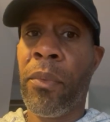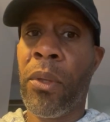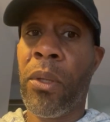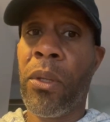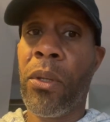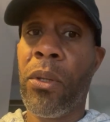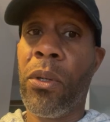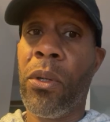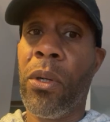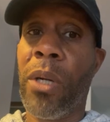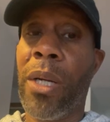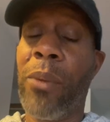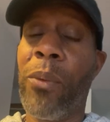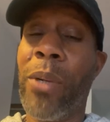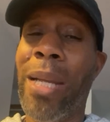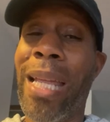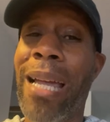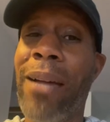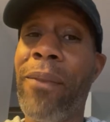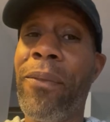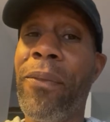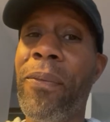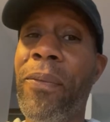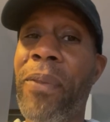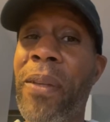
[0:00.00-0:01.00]
And we
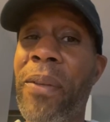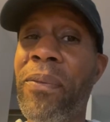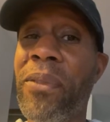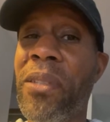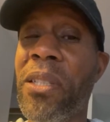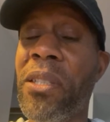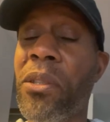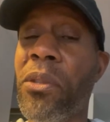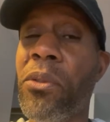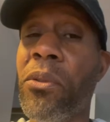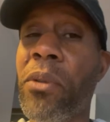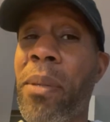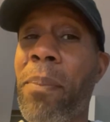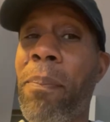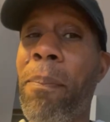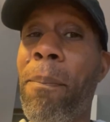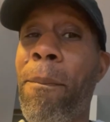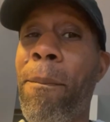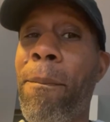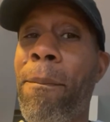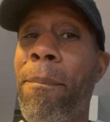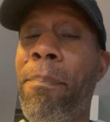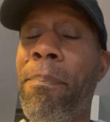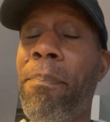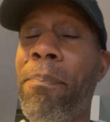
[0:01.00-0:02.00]
have 53
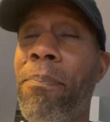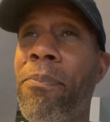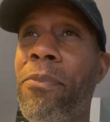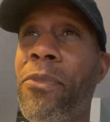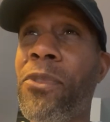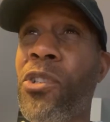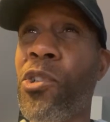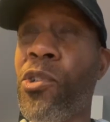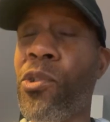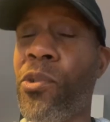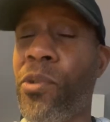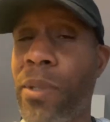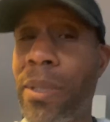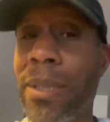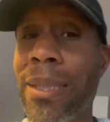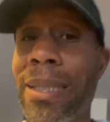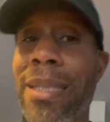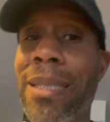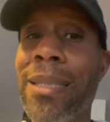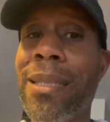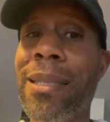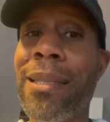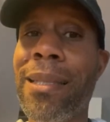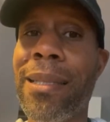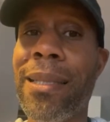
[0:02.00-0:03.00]

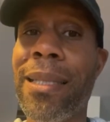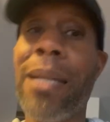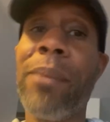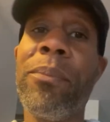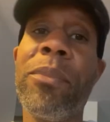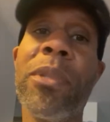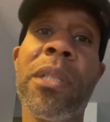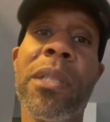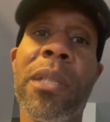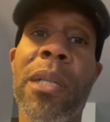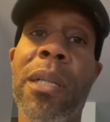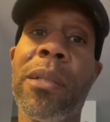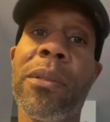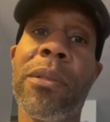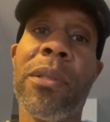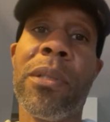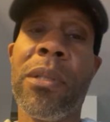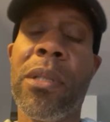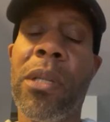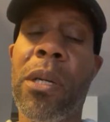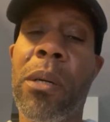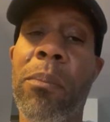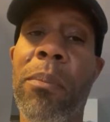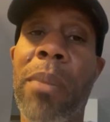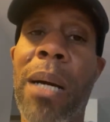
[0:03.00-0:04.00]
trillion stem cells
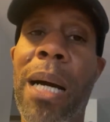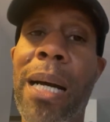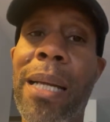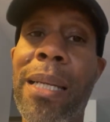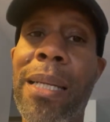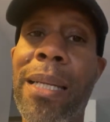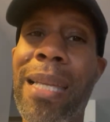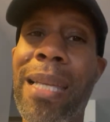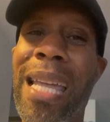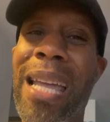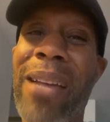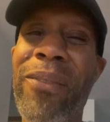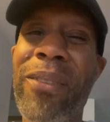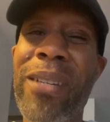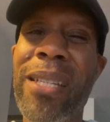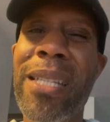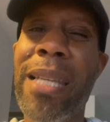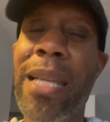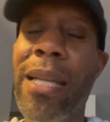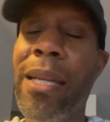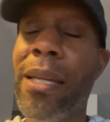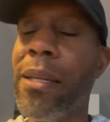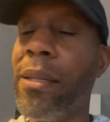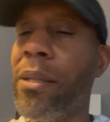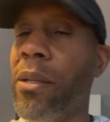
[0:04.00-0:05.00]
in your body. Every
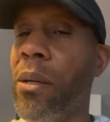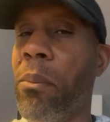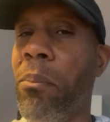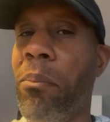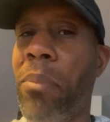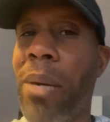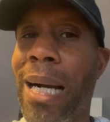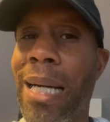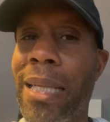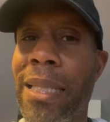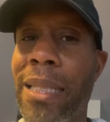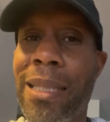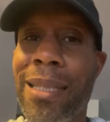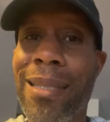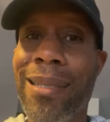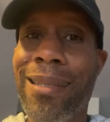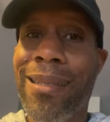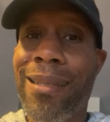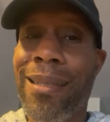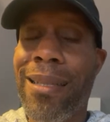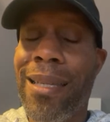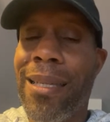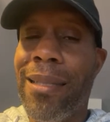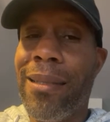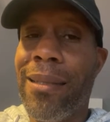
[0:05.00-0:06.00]
day your
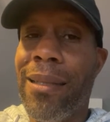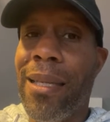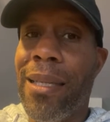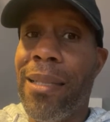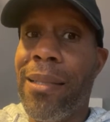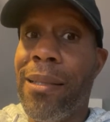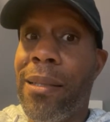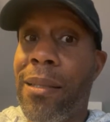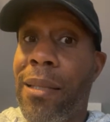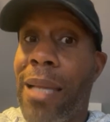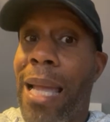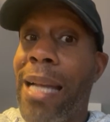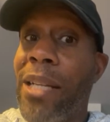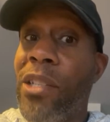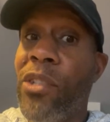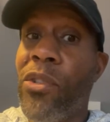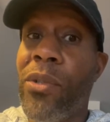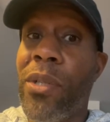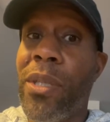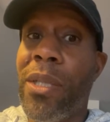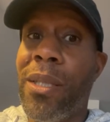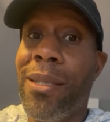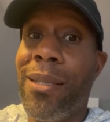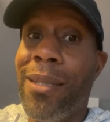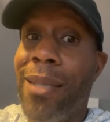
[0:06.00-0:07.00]
it's
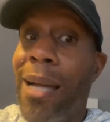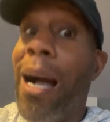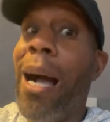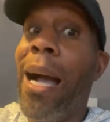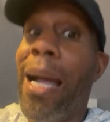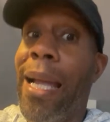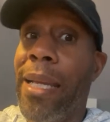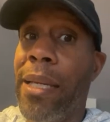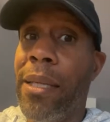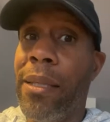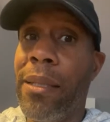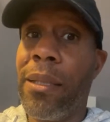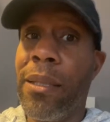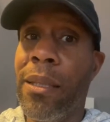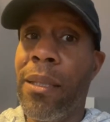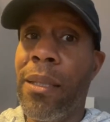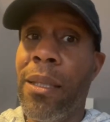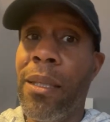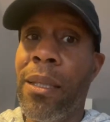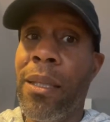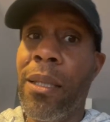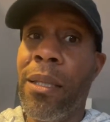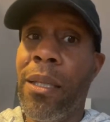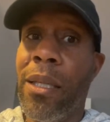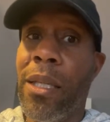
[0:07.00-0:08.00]
actually dying.
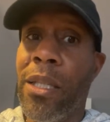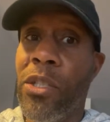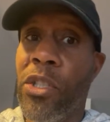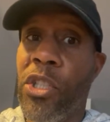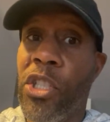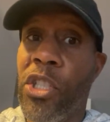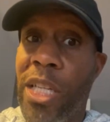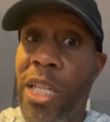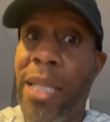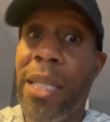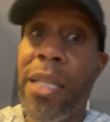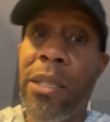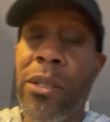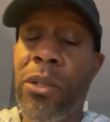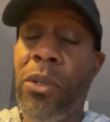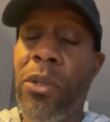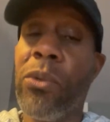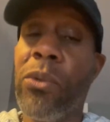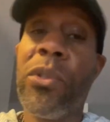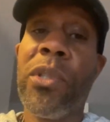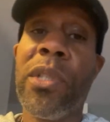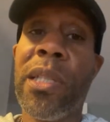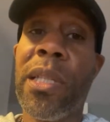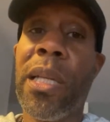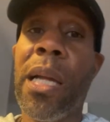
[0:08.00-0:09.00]
It's shedding
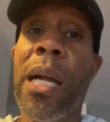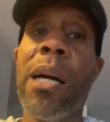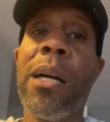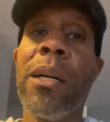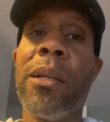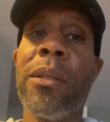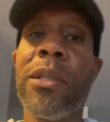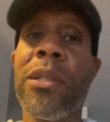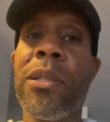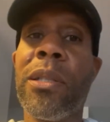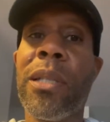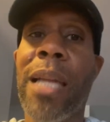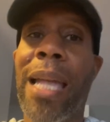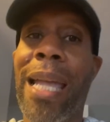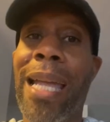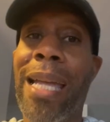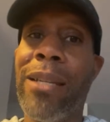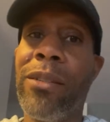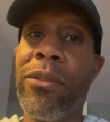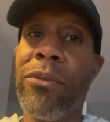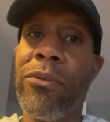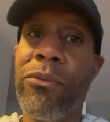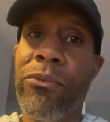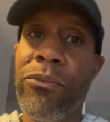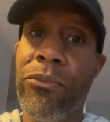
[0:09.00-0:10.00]
those cells
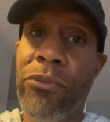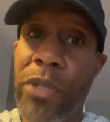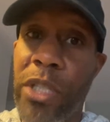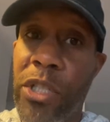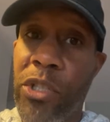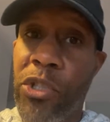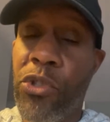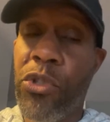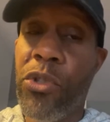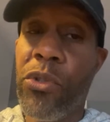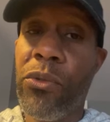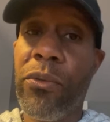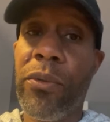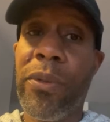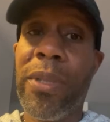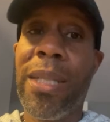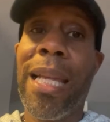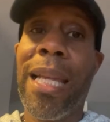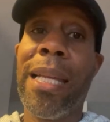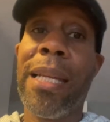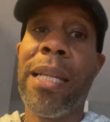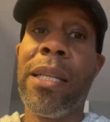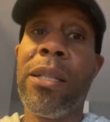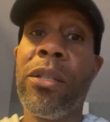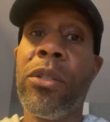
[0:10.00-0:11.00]
and
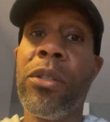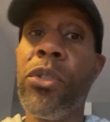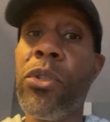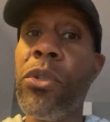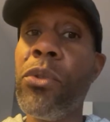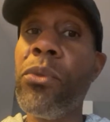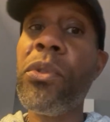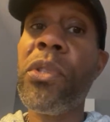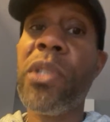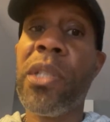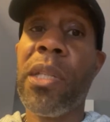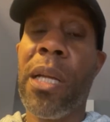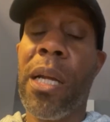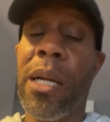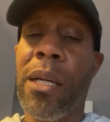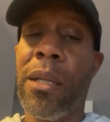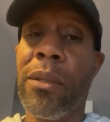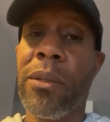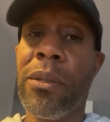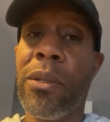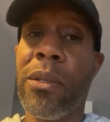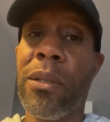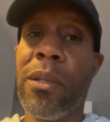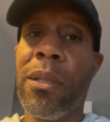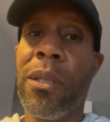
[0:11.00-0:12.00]
rejuvenating new cells.
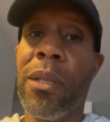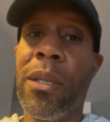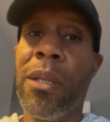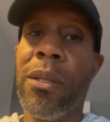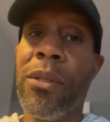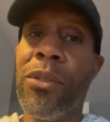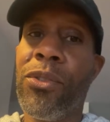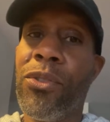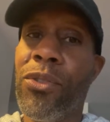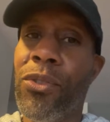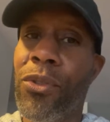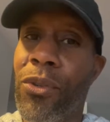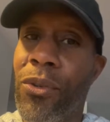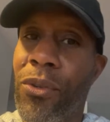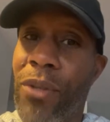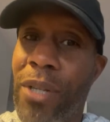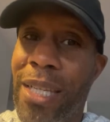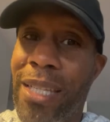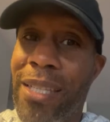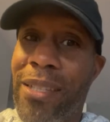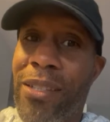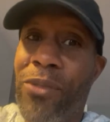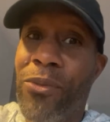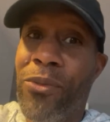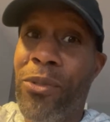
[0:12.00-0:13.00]
So
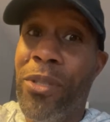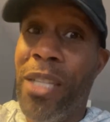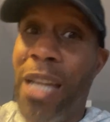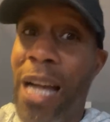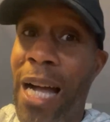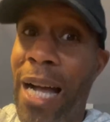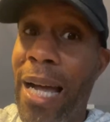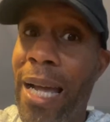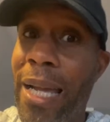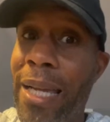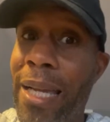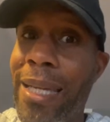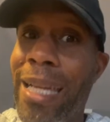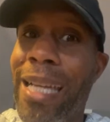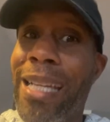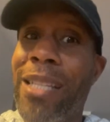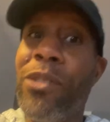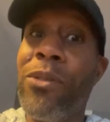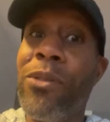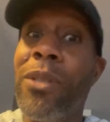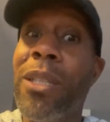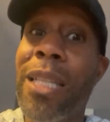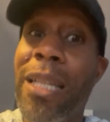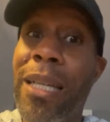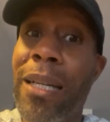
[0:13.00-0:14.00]
you die and
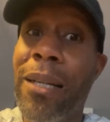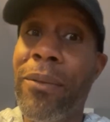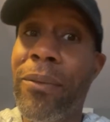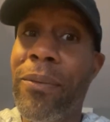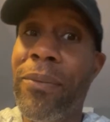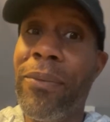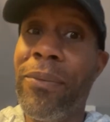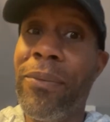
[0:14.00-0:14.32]
you live